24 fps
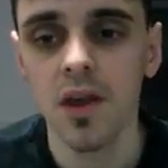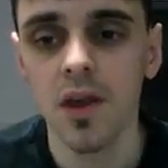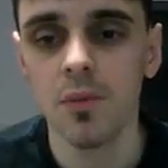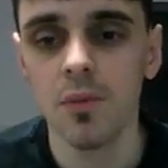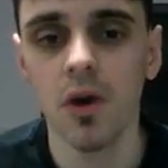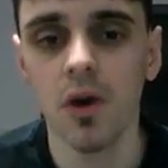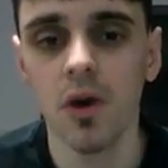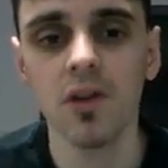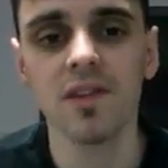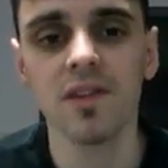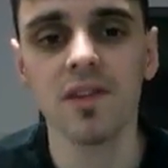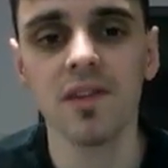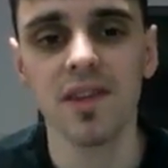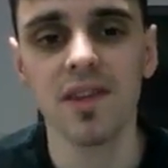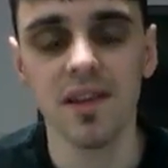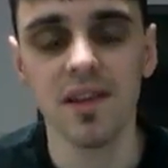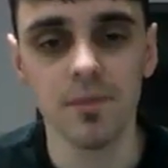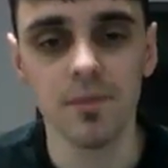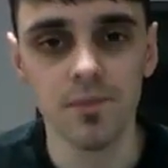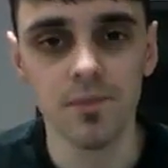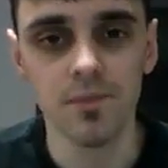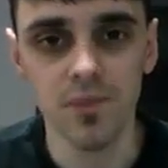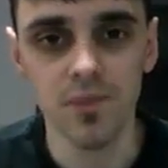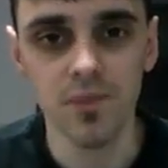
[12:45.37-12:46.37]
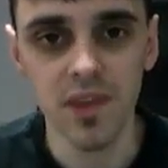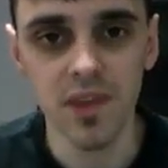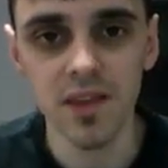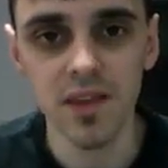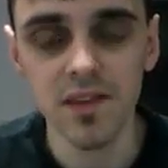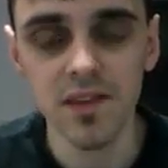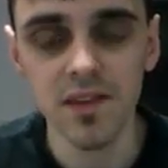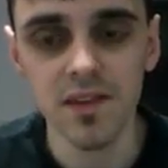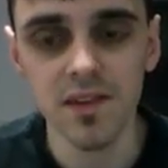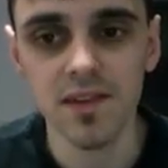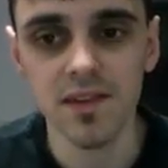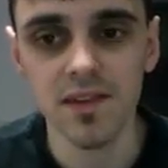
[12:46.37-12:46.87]
But honestly,
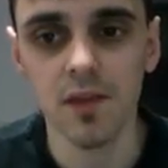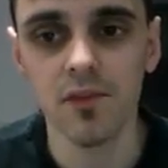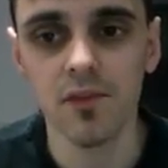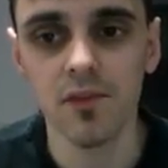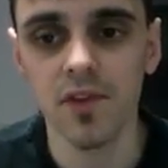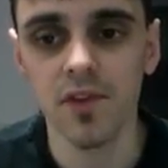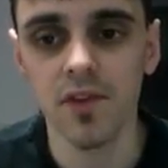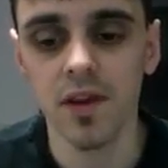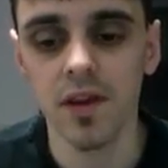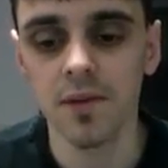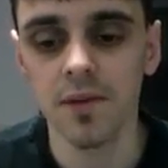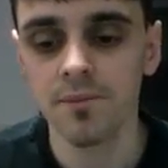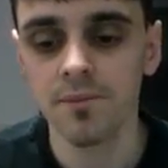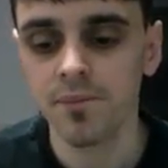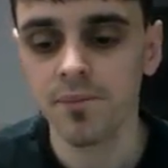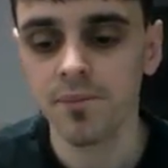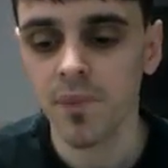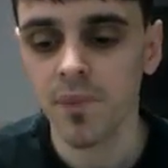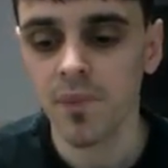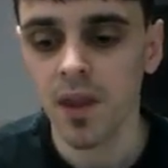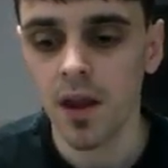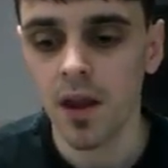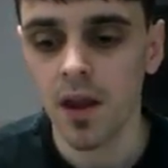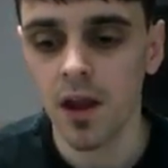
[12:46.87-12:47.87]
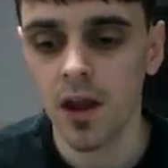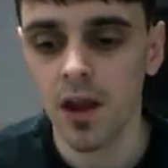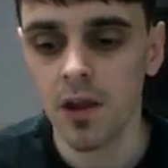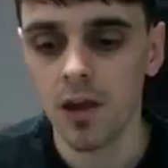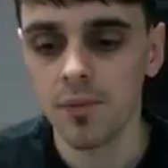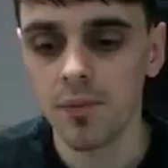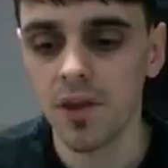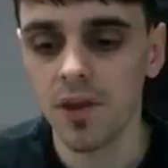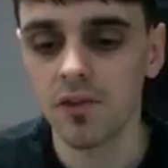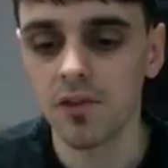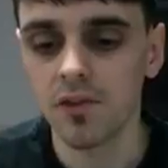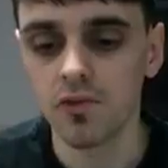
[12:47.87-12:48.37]
this is something
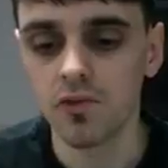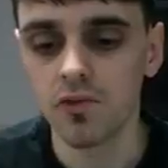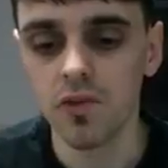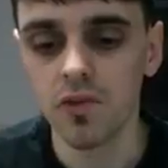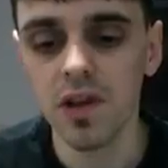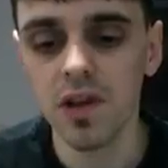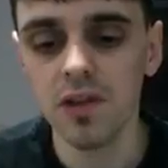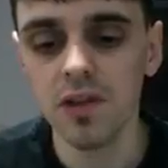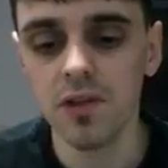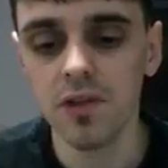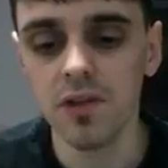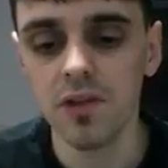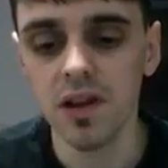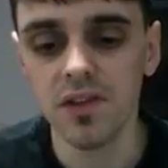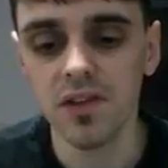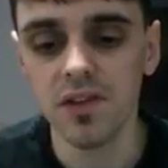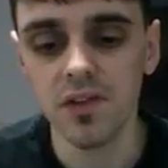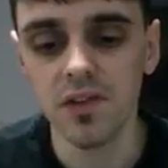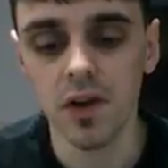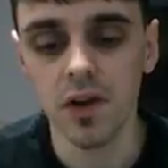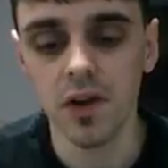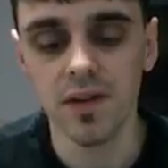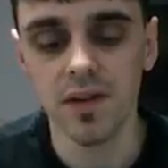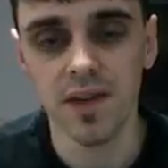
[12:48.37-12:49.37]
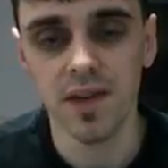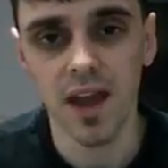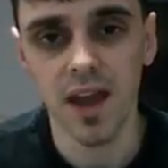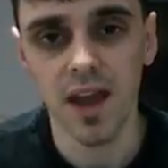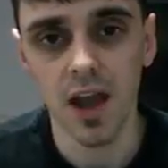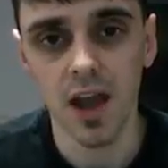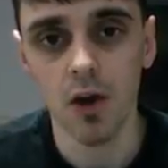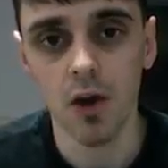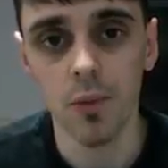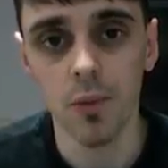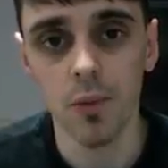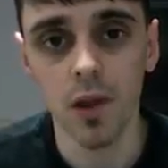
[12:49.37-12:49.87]
that has really started to
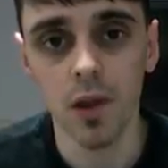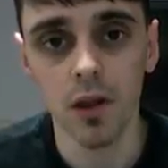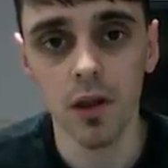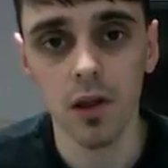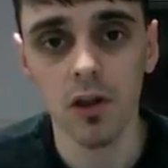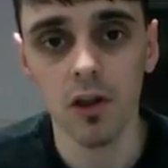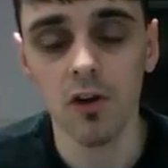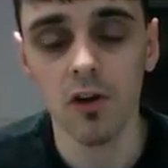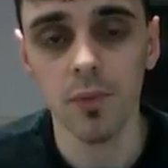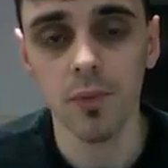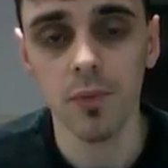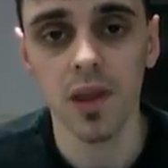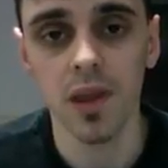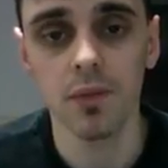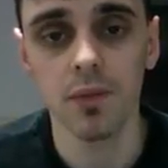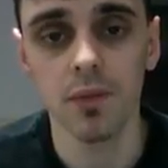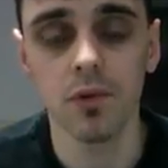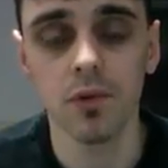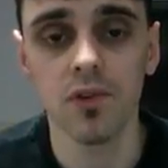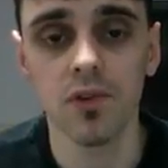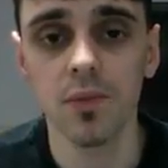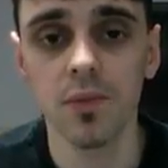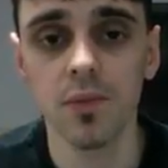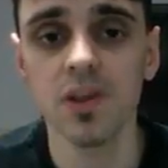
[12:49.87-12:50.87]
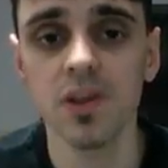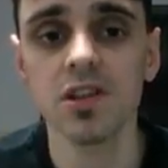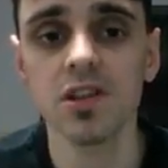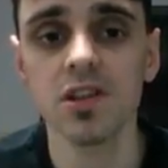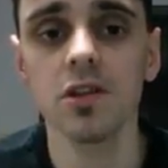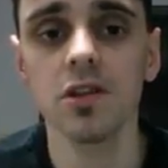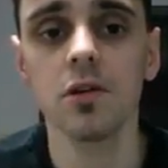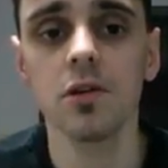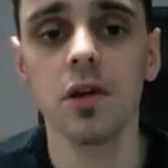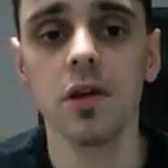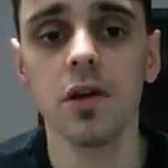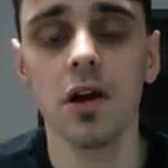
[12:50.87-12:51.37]
help a lot of people,
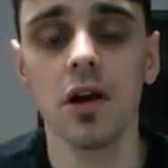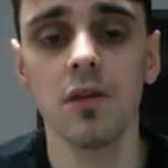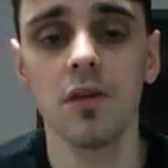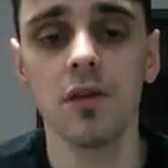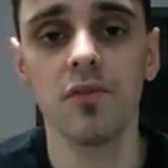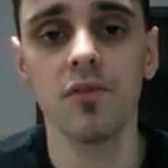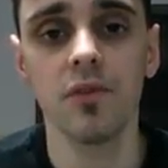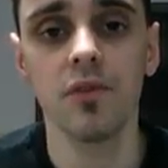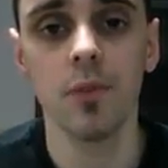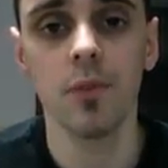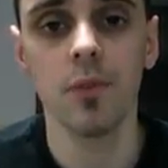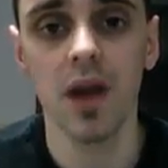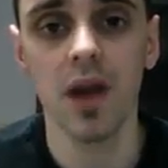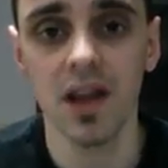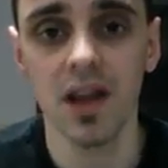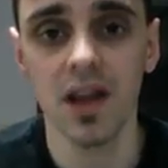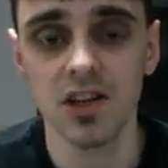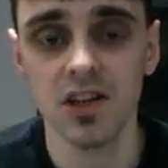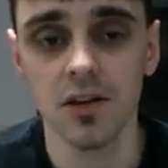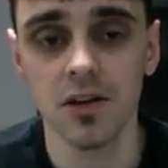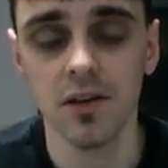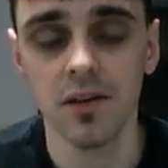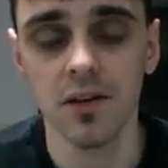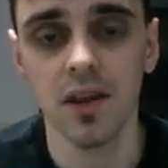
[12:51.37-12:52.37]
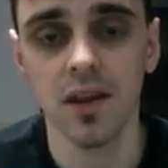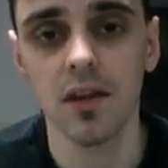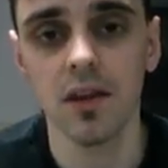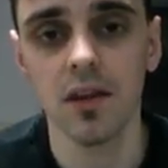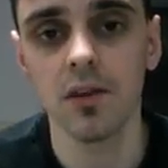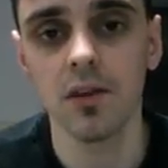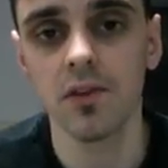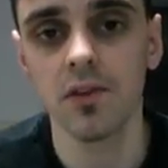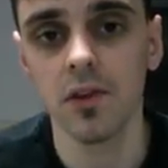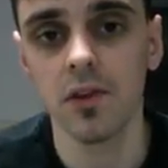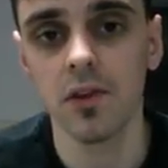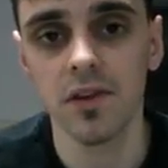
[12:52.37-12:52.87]
especially for my action
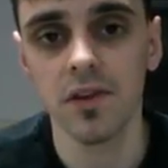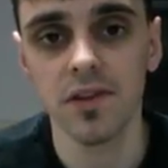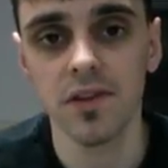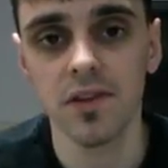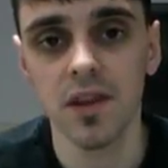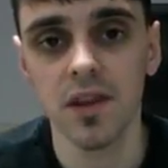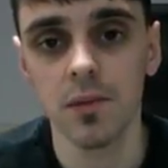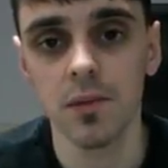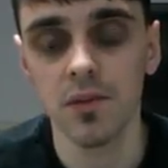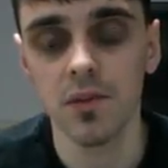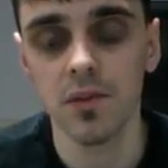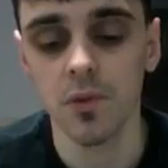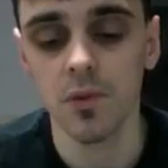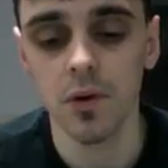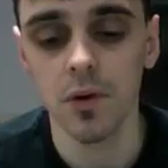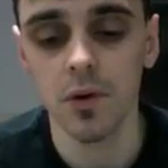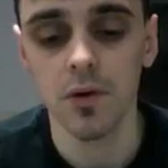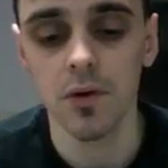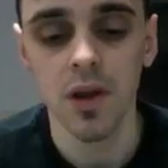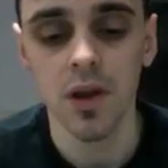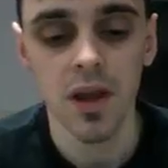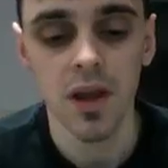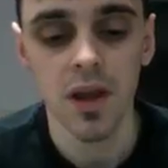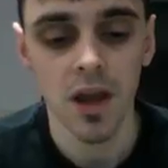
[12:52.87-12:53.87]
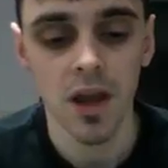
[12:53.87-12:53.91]
takers on the team as well.